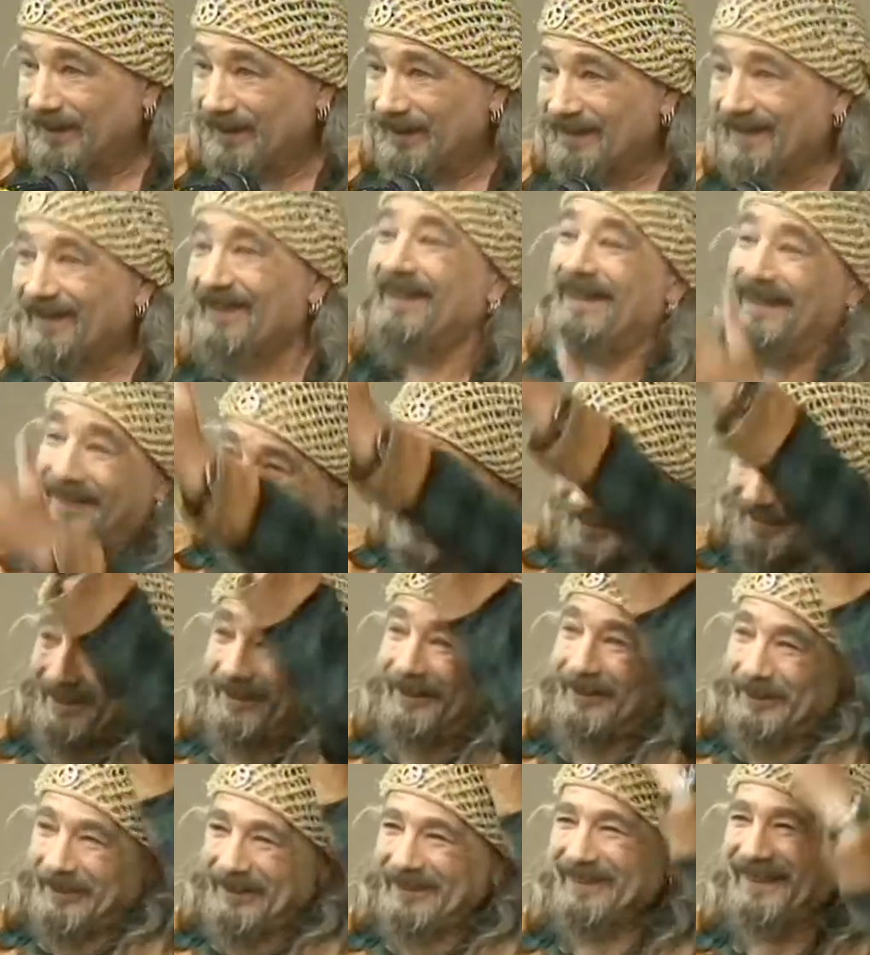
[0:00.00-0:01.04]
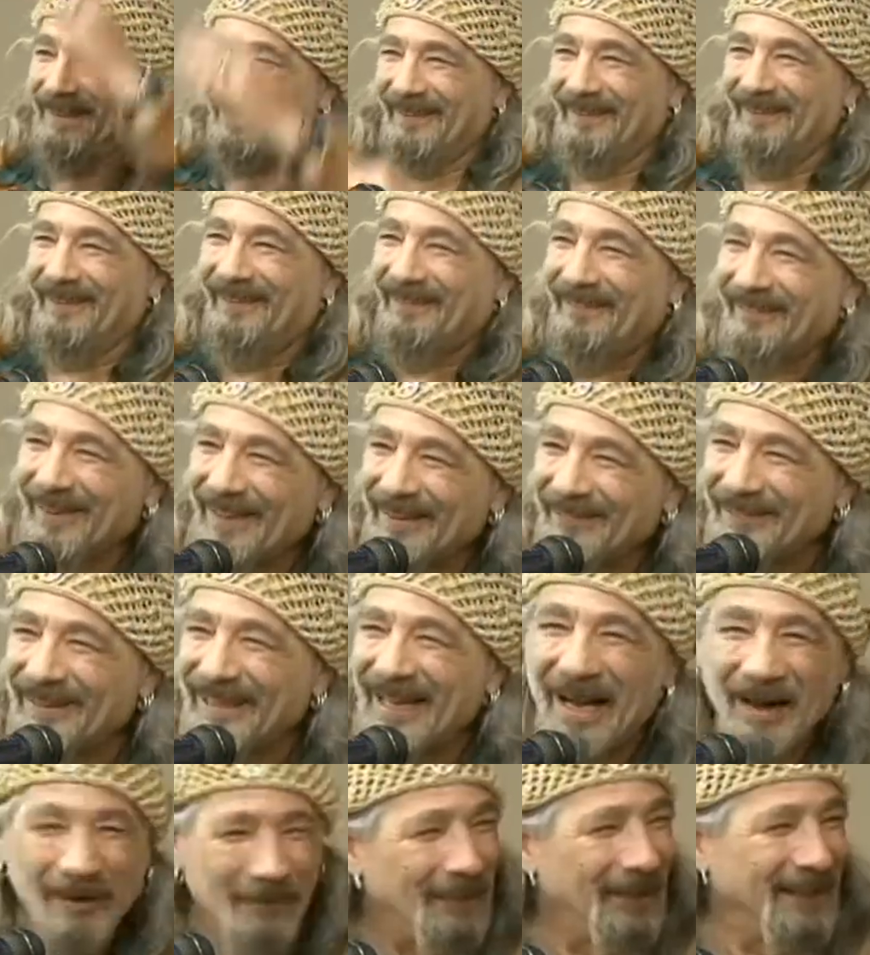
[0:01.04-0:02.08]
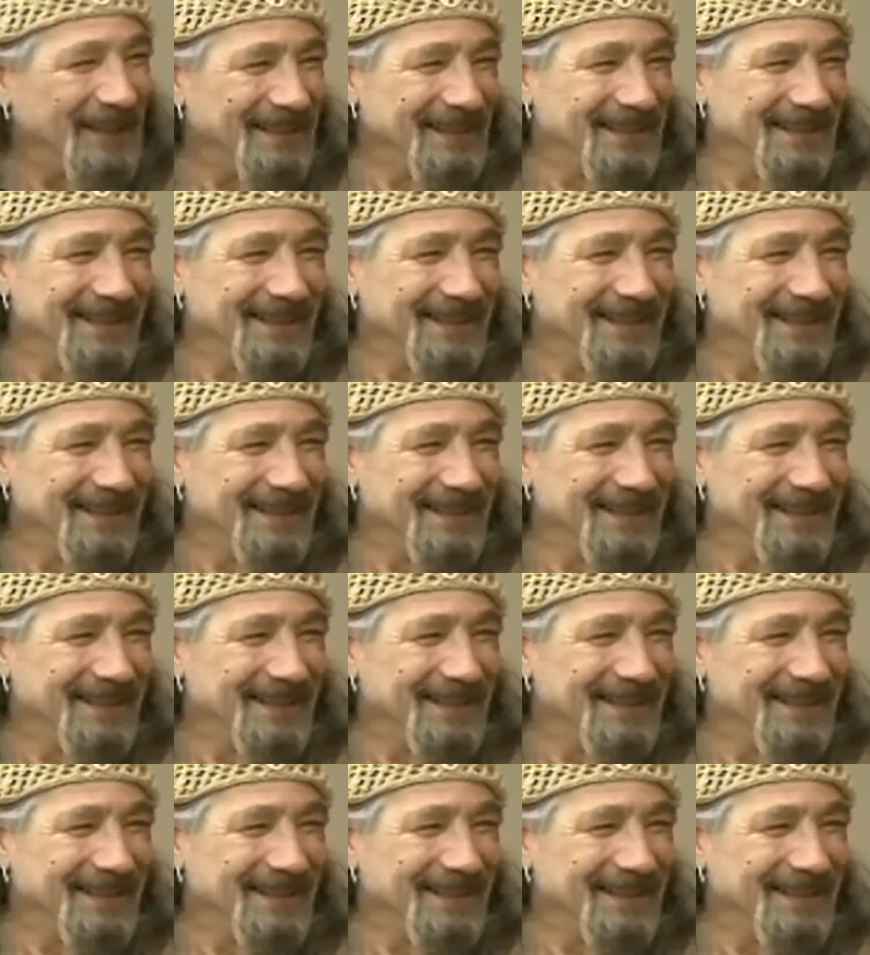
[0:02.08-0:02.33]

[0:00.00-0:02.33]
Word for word: There you go. All right, we got one.